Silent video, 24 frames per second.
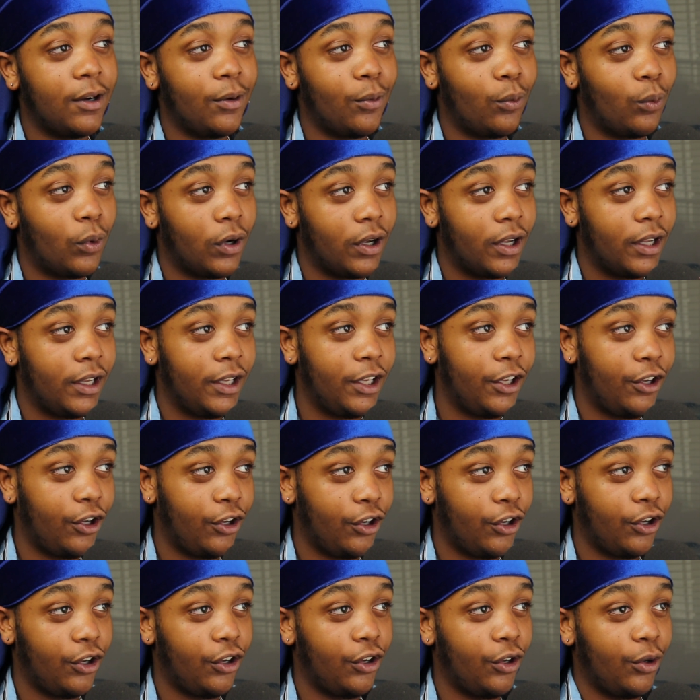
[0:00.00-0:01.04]
what
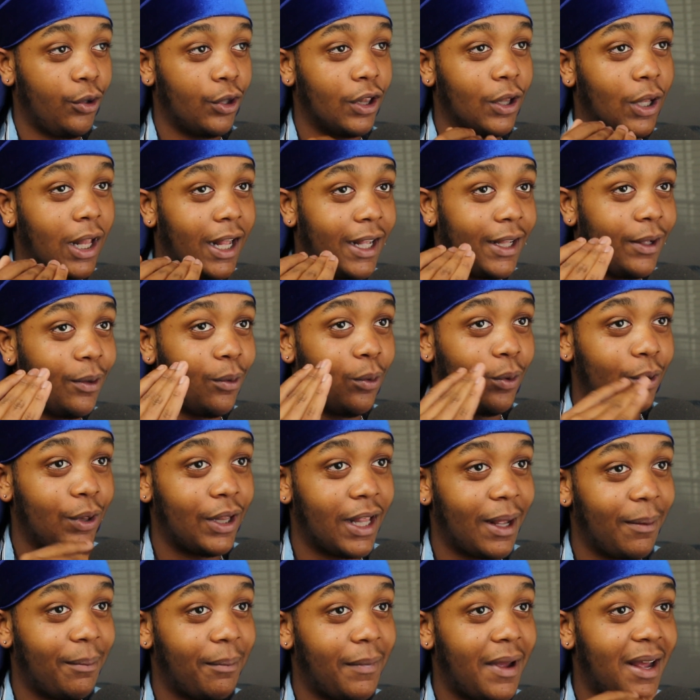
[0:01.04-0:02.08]
you like,
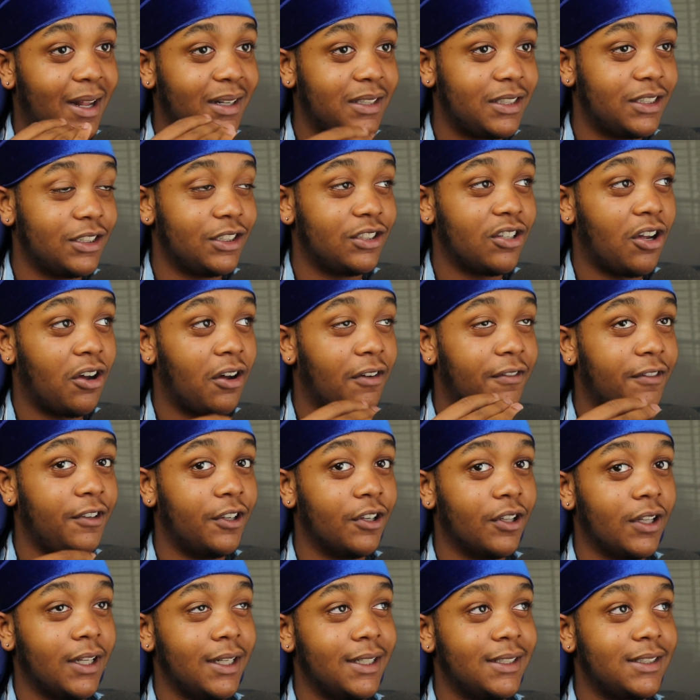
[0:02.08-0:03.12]
that matches off
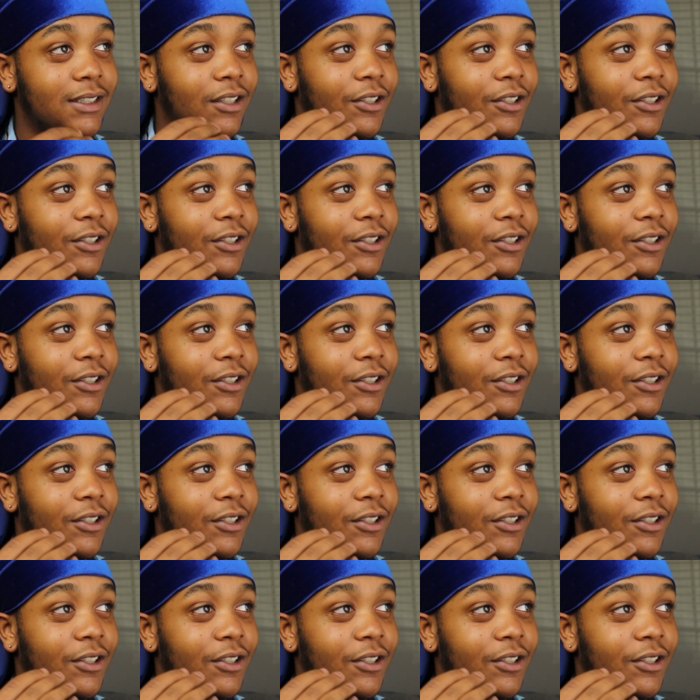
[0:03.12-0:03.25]
your list.